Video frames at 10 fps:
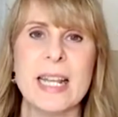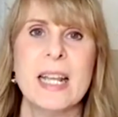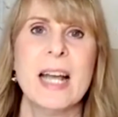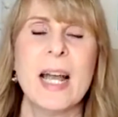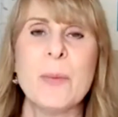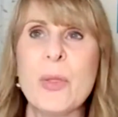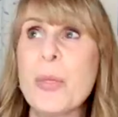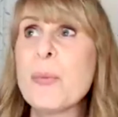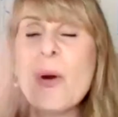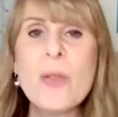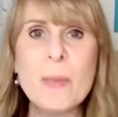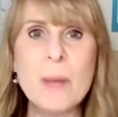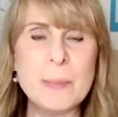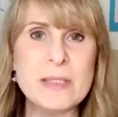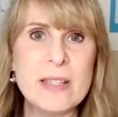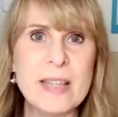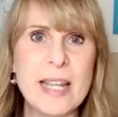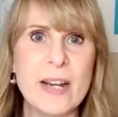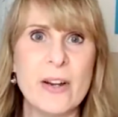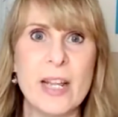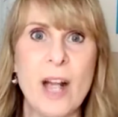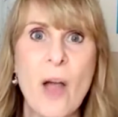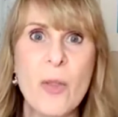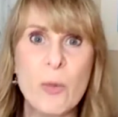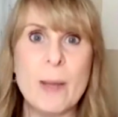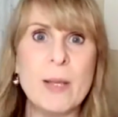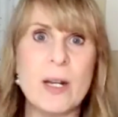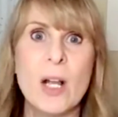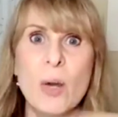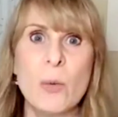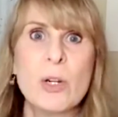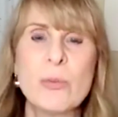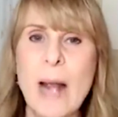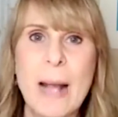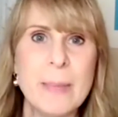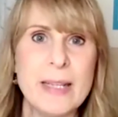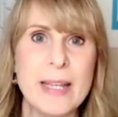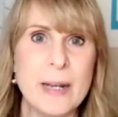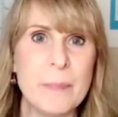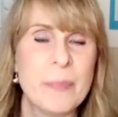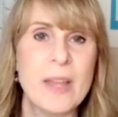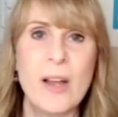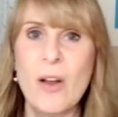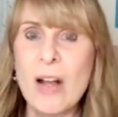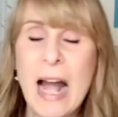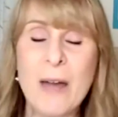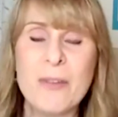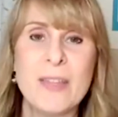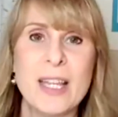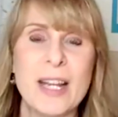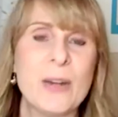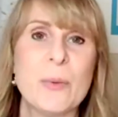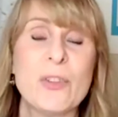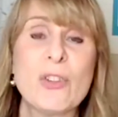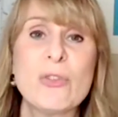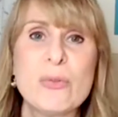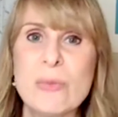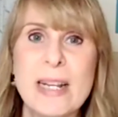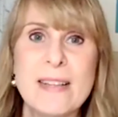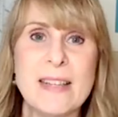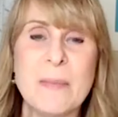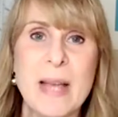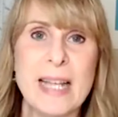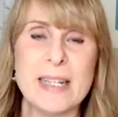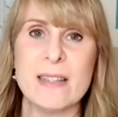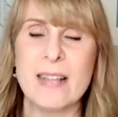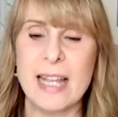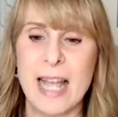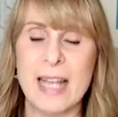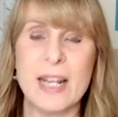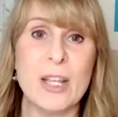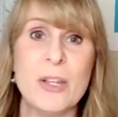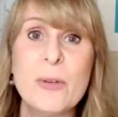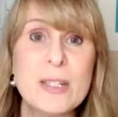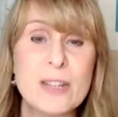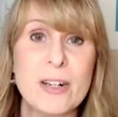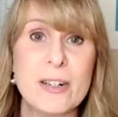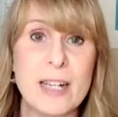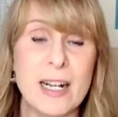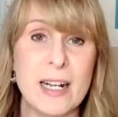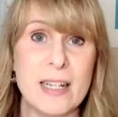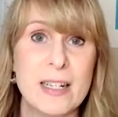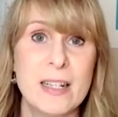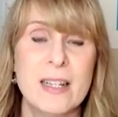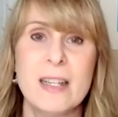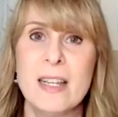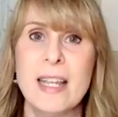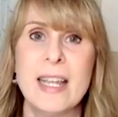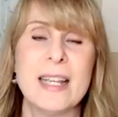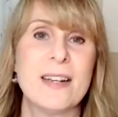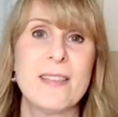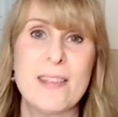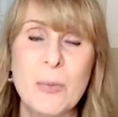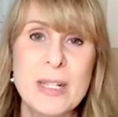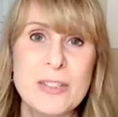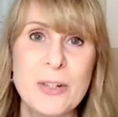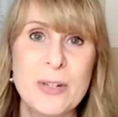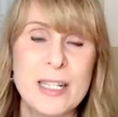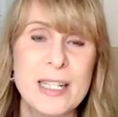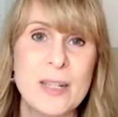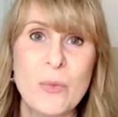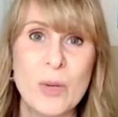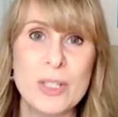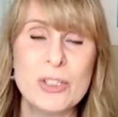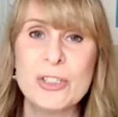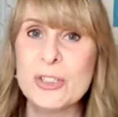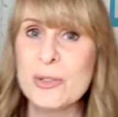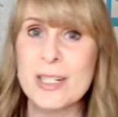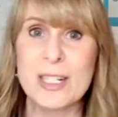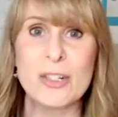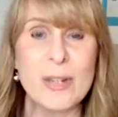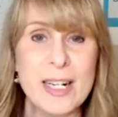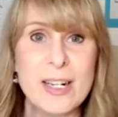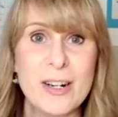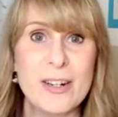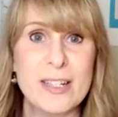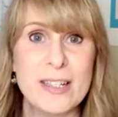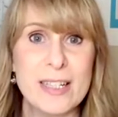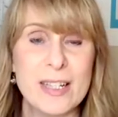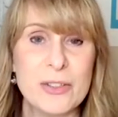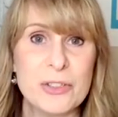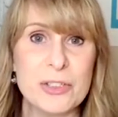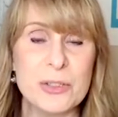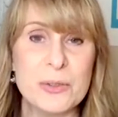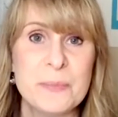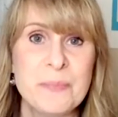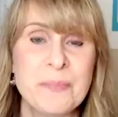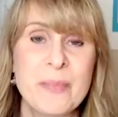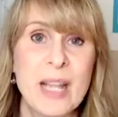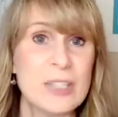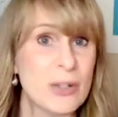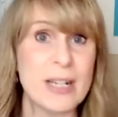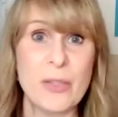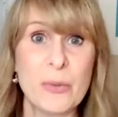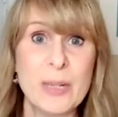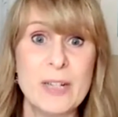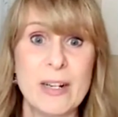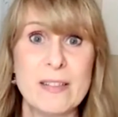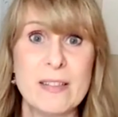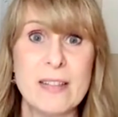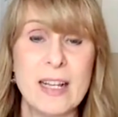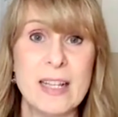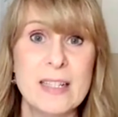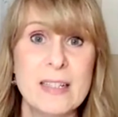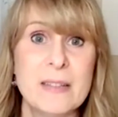I would throw them up into the air, and other women were grabbing them out of the air. It was crazy madness. I had a unitard on and a subway token in one shoe and a credit card in the other shoe. I tried 3 dresses on.